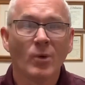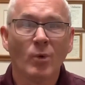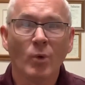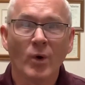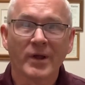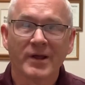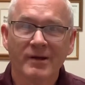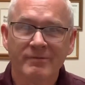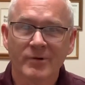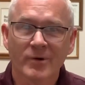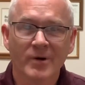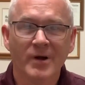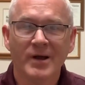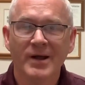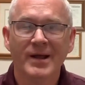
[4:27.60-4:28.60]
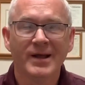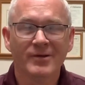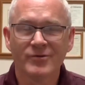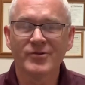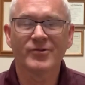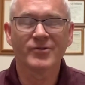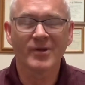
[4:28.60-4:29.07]
whatever. It
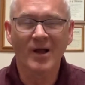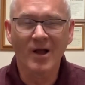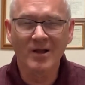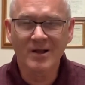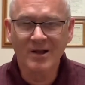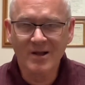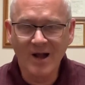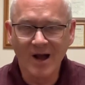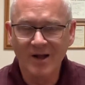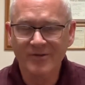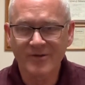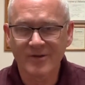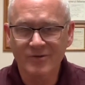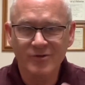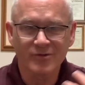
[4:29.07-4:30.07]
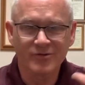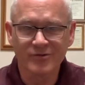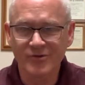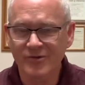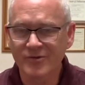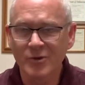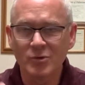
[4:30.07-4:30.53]
just constant,
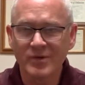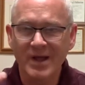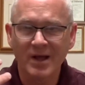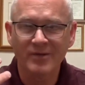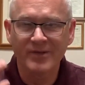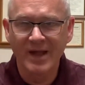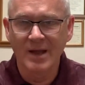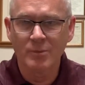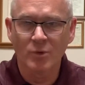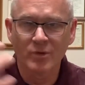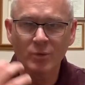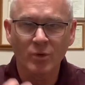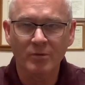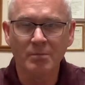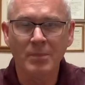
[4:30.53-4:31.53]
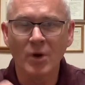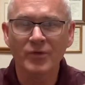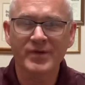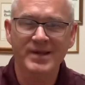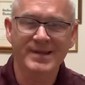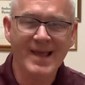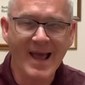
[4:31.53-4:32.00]
just no downtime. We're
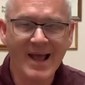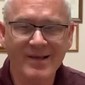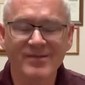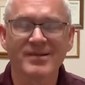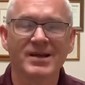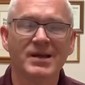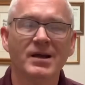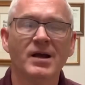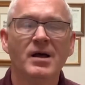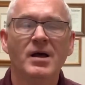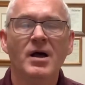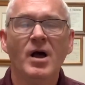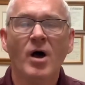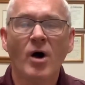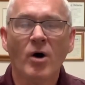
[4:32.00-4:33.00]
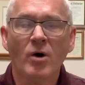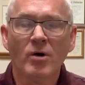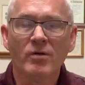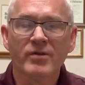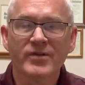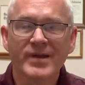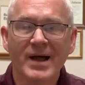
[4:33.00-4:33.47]
multitasking
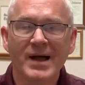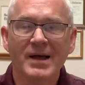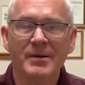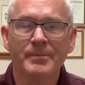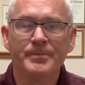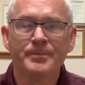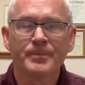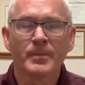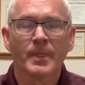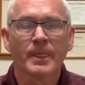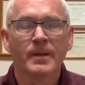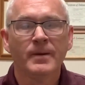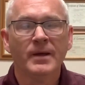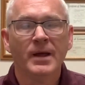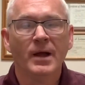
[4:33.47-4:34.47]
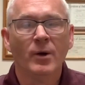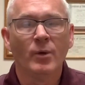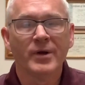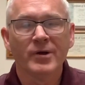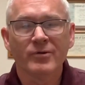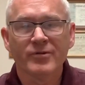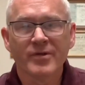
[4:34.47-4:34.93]
all the time.
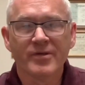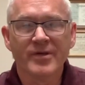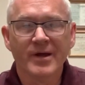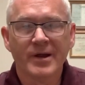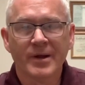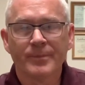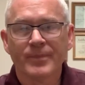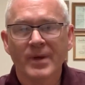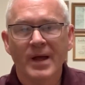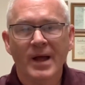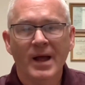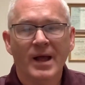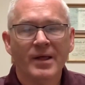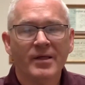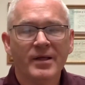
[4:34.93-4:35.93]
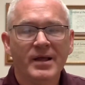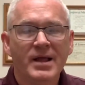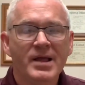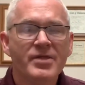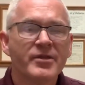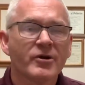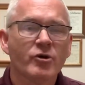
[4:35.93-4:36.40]
Well, here's the thing.
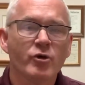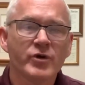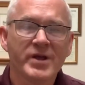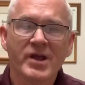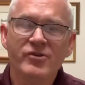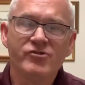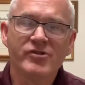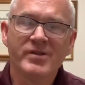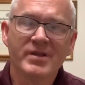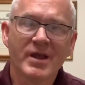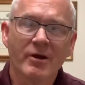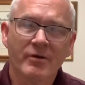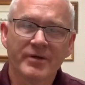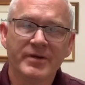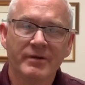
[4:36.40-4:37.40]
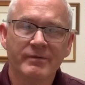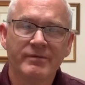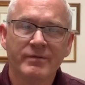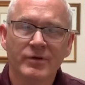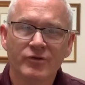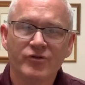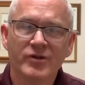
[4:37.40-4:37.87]
In the creation
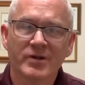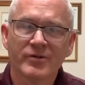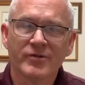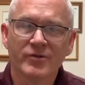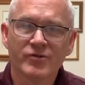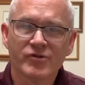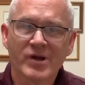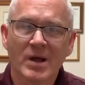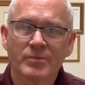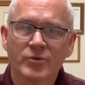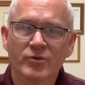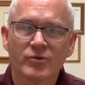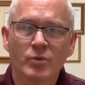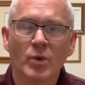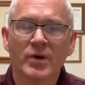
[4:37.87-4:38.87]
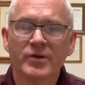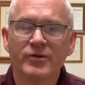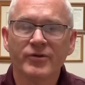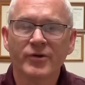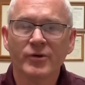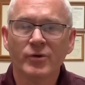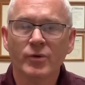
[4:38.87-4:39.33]
narrative, in Genesis chapters 1
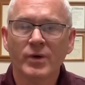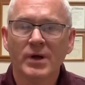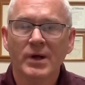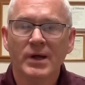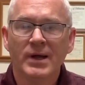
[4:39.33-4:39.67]
and 2,